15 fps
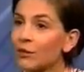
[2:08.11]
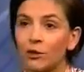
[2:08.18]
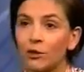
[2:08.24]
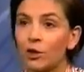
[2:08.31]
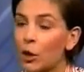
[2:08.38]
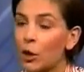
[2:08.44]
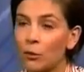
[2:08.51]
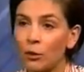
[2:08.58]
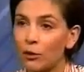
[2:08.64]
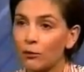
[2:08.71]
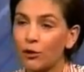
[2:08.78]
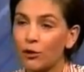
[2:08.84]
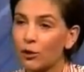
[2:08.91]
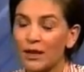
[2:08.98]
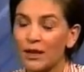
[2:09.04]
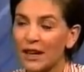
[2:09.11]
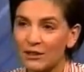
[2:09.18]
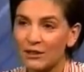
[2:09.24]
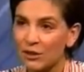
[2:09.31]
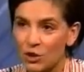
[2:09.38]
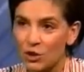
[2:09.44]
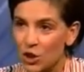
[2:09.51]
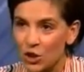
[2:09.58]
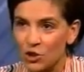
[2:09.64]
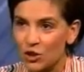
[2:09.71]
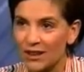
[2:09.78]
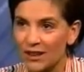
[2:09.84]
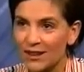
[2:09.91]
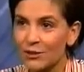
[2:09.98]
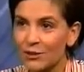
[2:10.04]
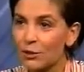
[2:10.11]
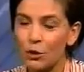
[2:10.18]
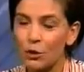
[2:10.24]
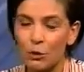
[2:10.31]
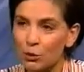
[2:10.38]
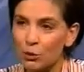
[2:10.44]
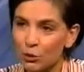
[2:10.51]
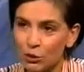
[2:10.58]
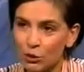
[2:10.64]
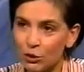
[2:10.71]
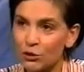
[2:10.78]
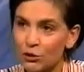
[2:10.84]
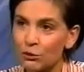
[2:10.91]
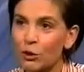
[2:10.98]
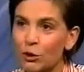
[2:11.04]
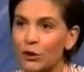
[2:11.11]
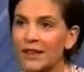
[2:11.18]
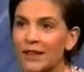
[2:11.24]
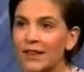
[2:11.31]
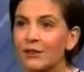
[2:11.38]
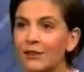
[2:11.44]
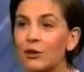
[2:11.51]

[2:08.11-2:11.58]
normal phone lines in Chechnya, no computers working,